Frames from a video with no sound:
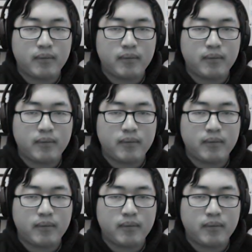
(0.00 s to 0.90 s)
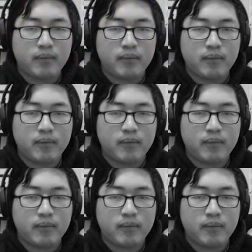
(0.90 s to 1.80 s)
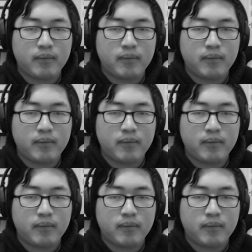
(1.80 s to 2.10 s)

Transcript: I'm going to stop you right there, past Kwon.